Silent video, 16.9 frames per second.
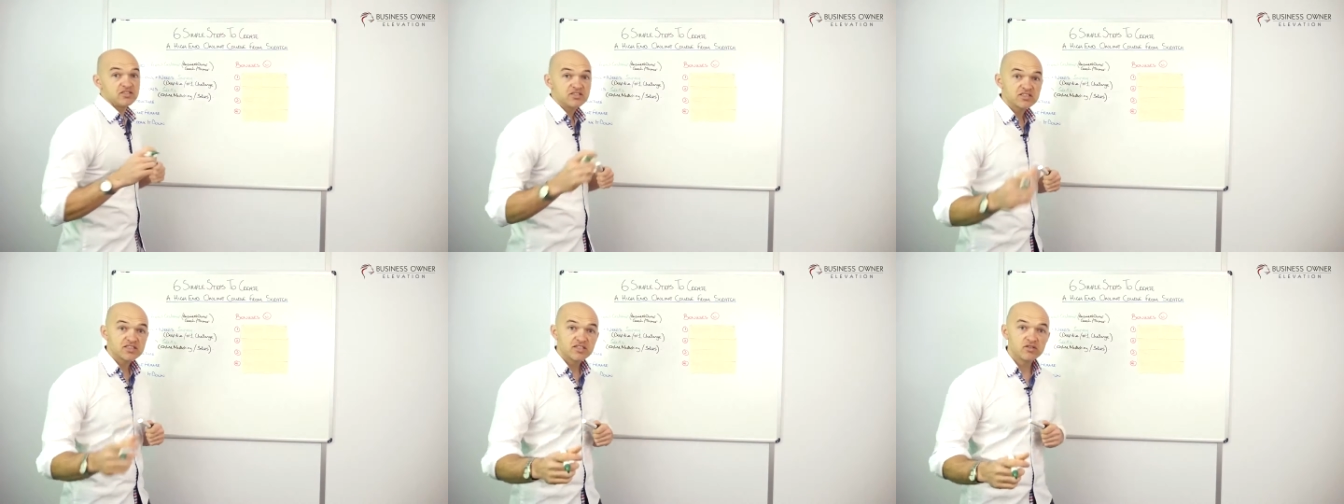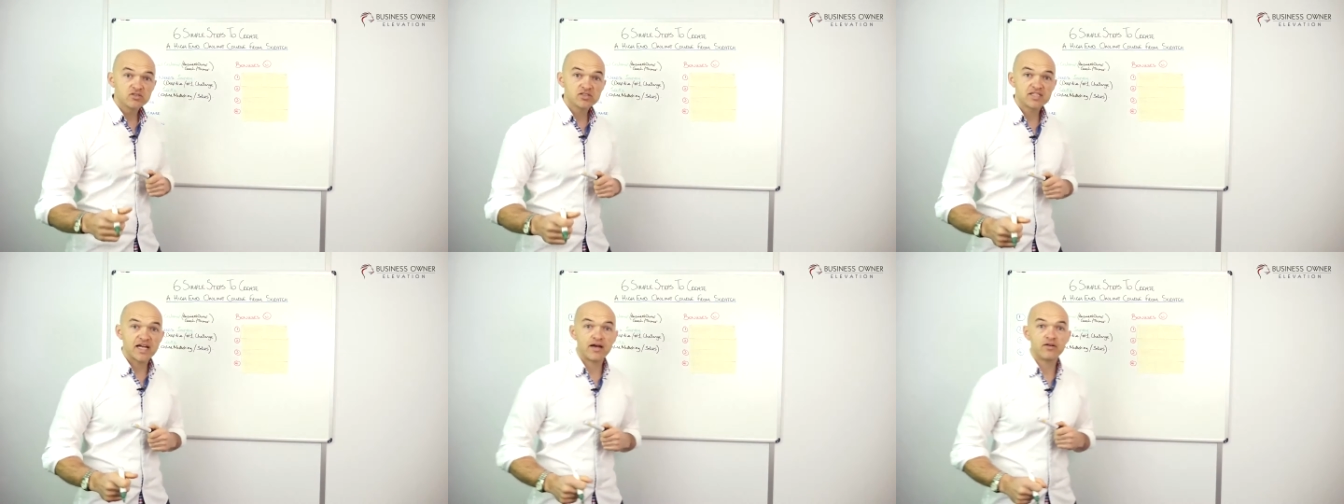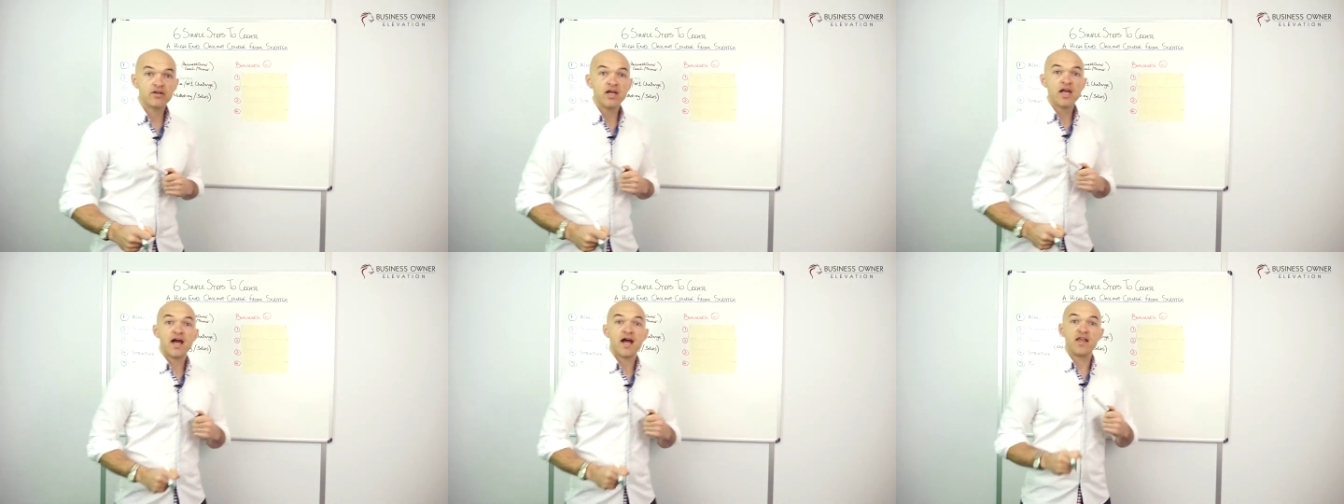your skills down,
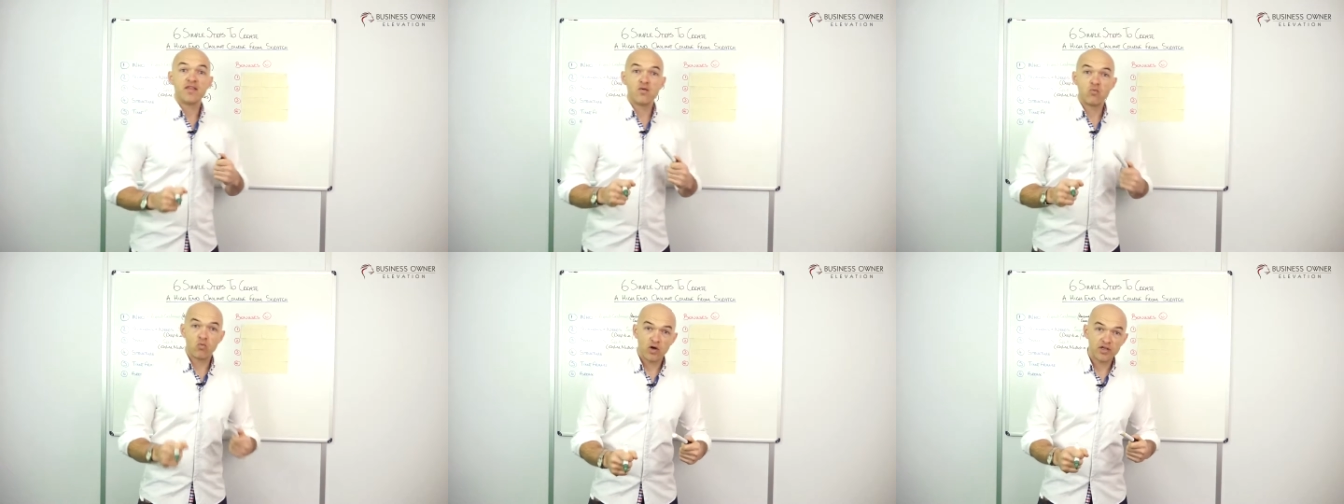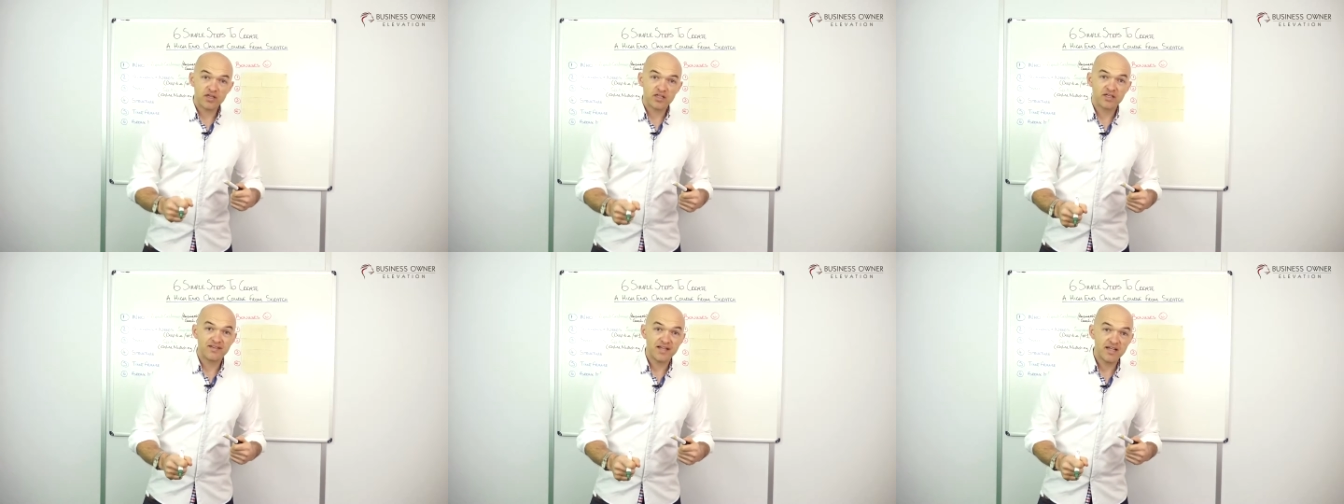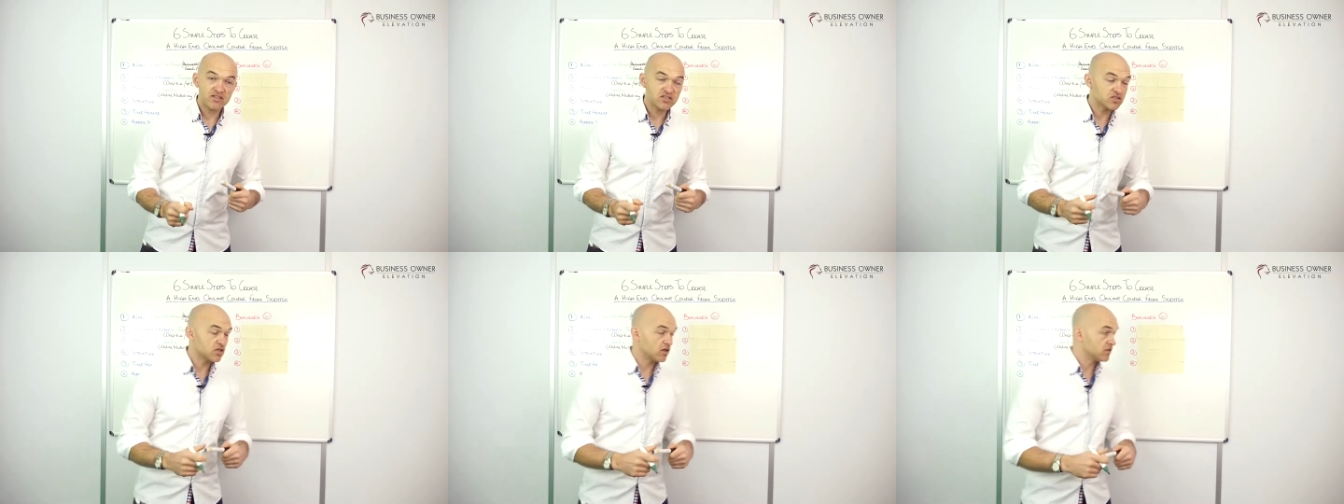and then what you can then
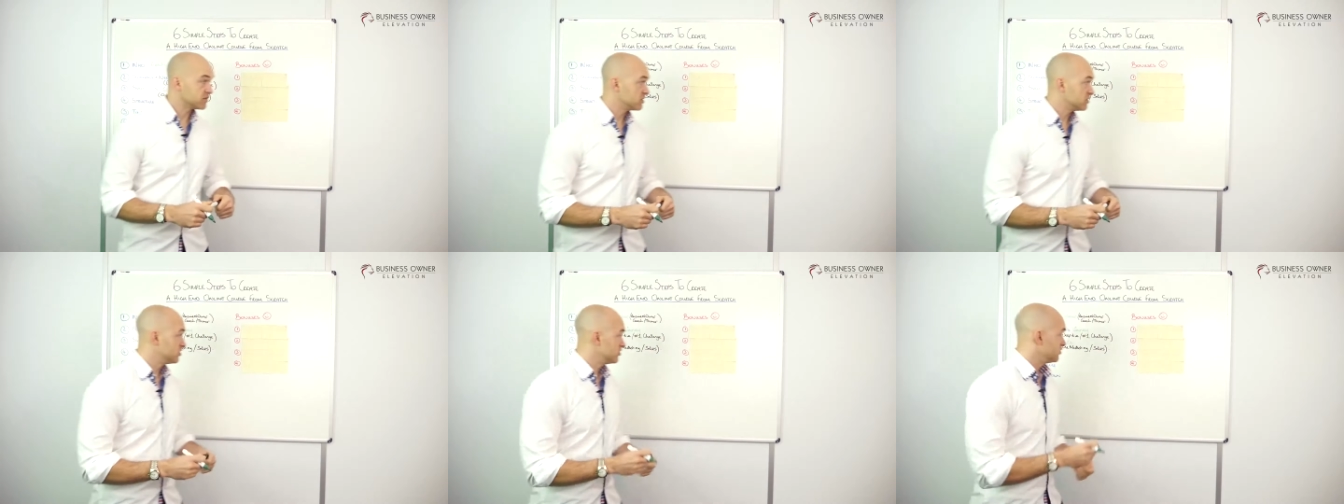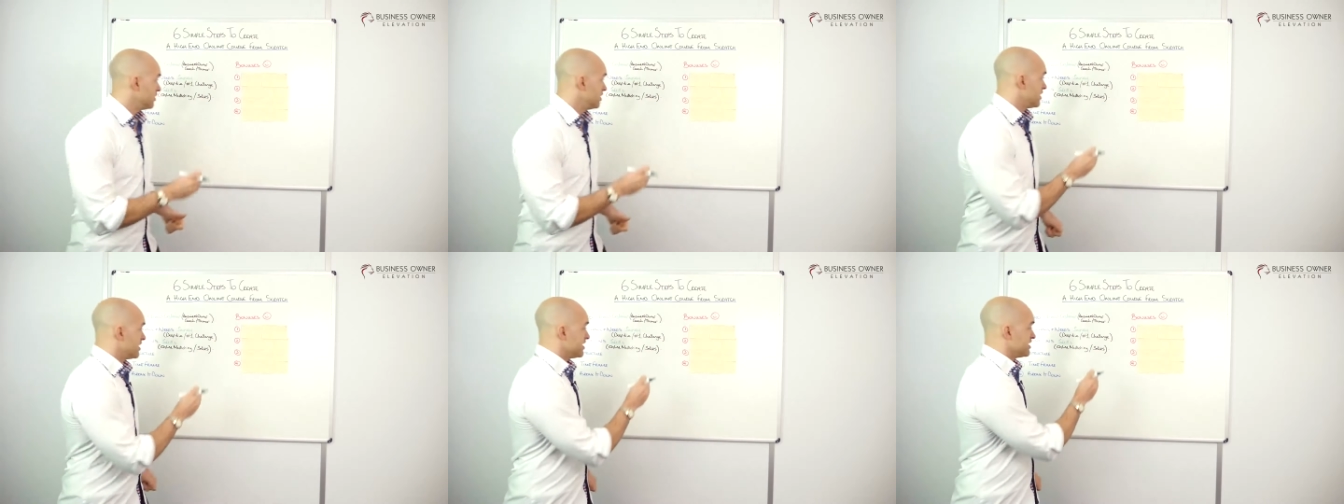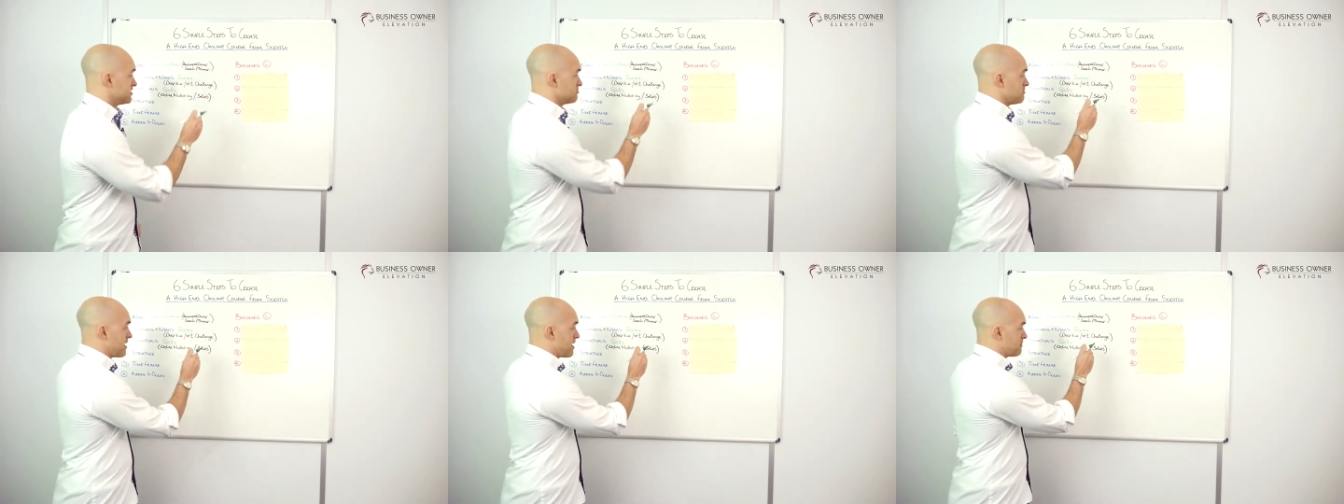start to do
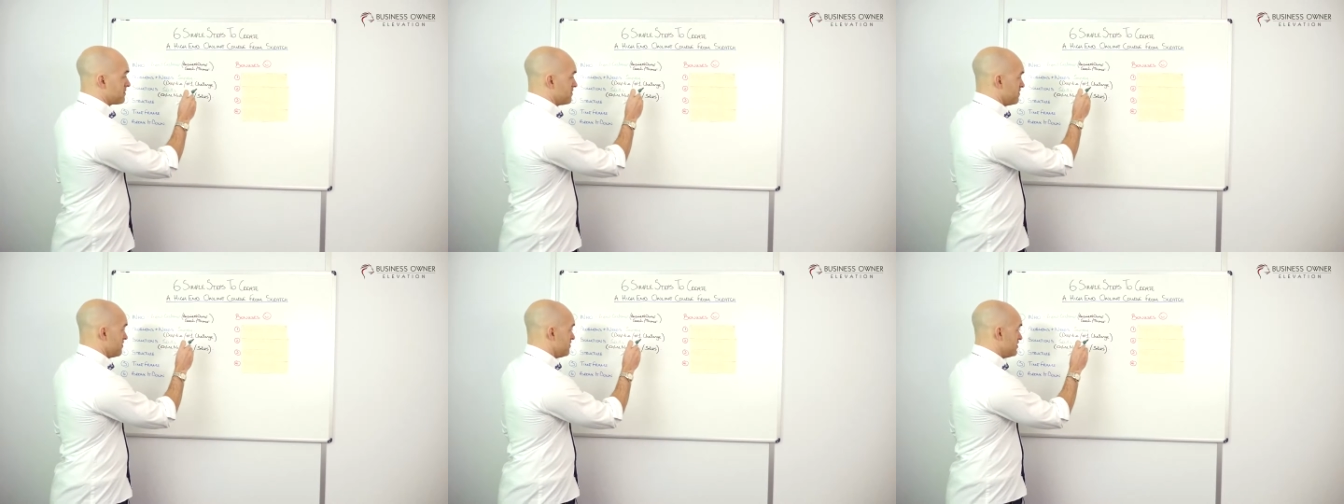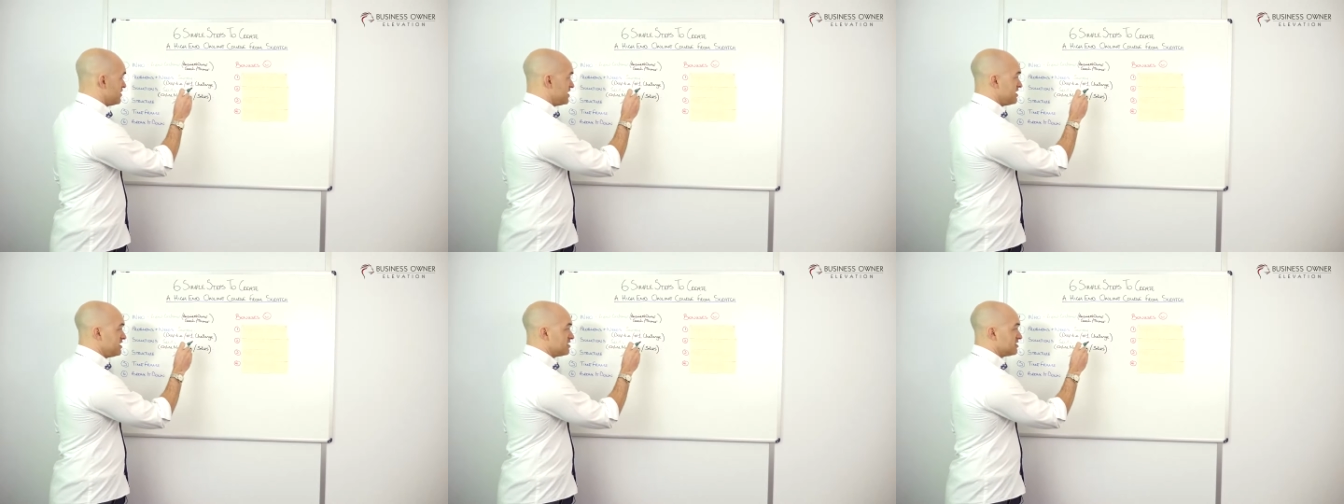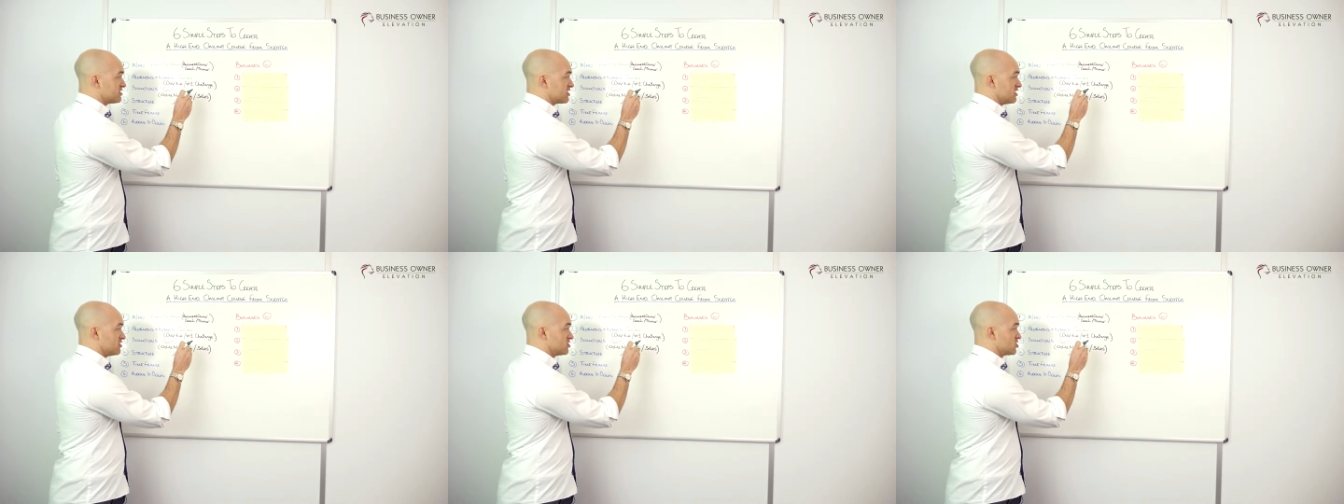is map
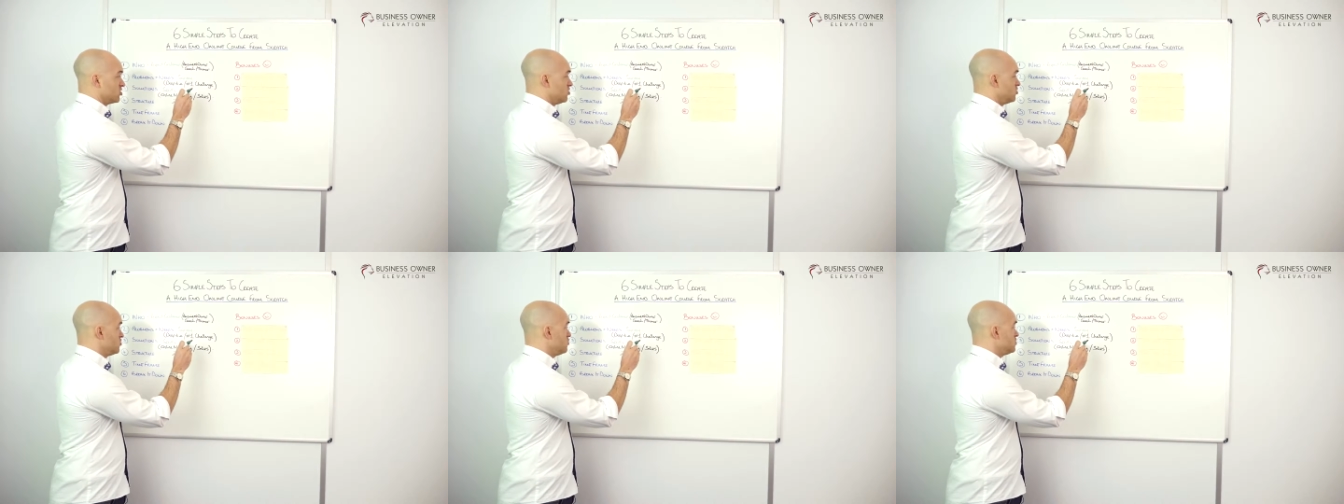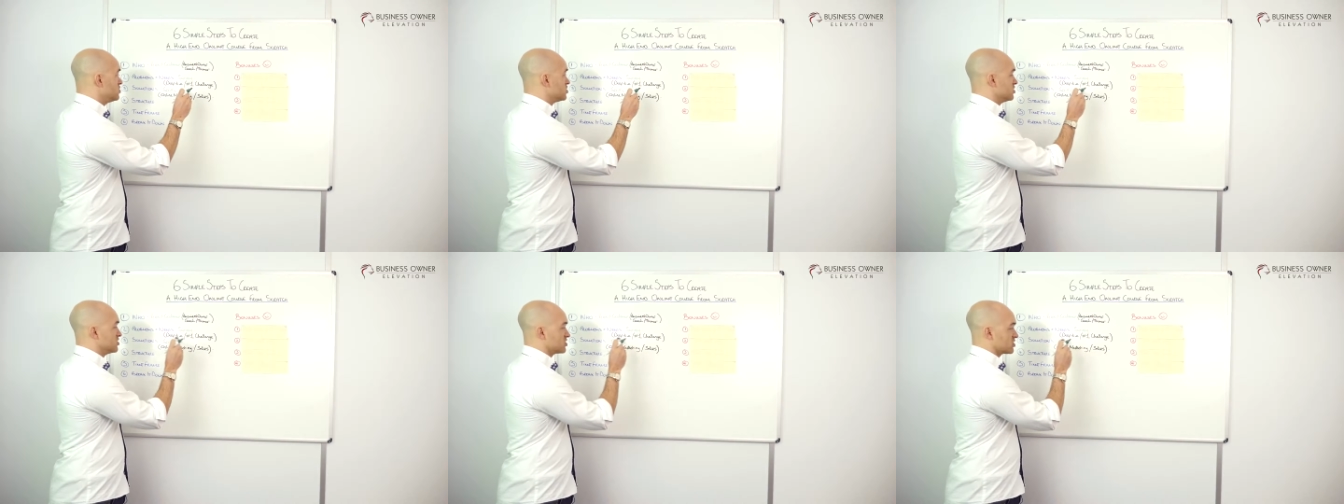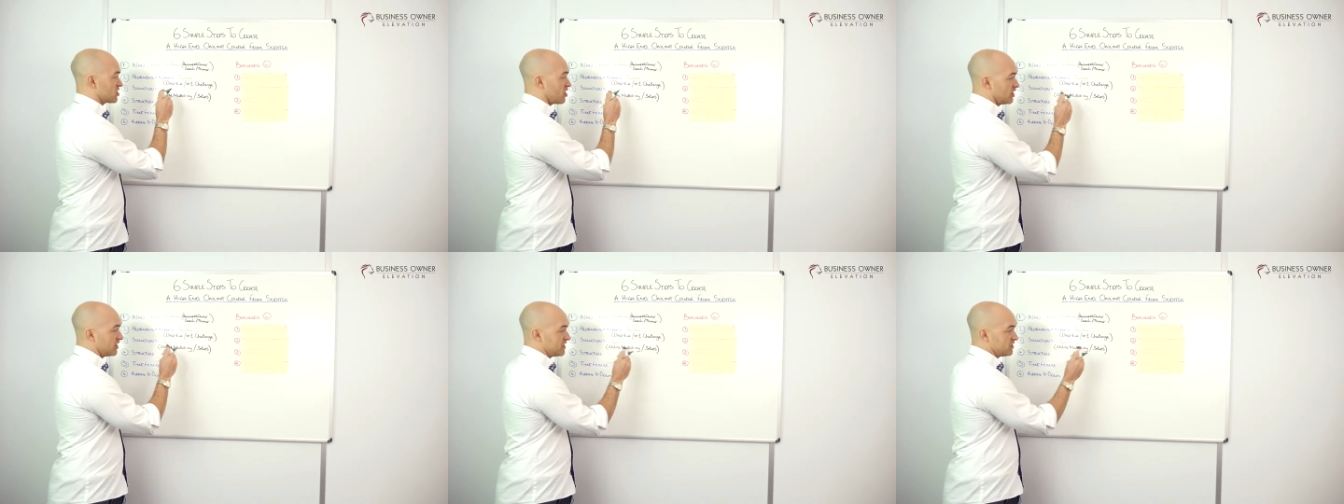these solutions,
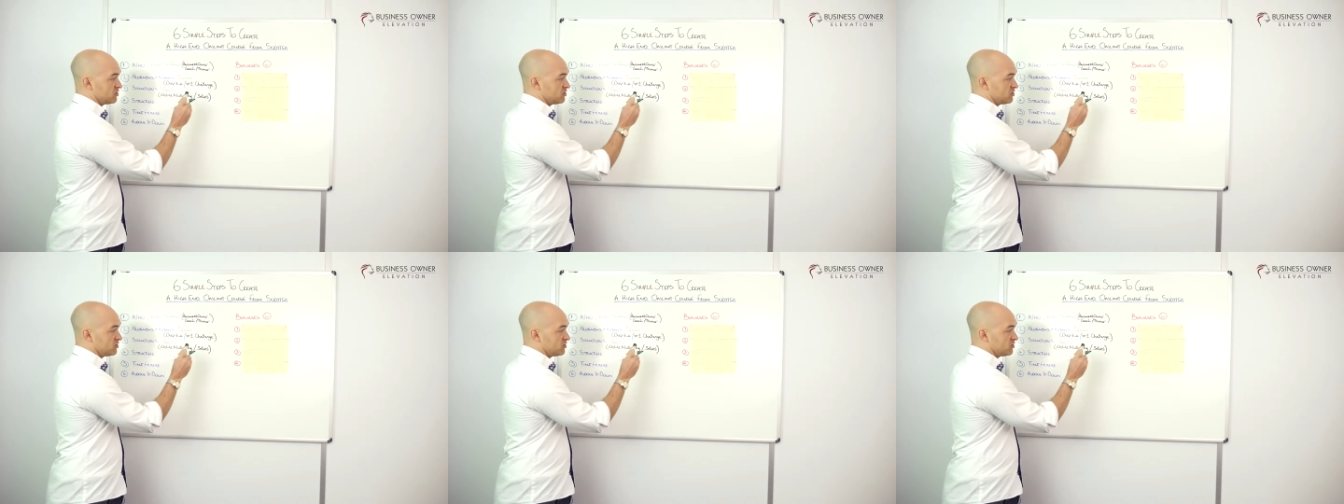i.e.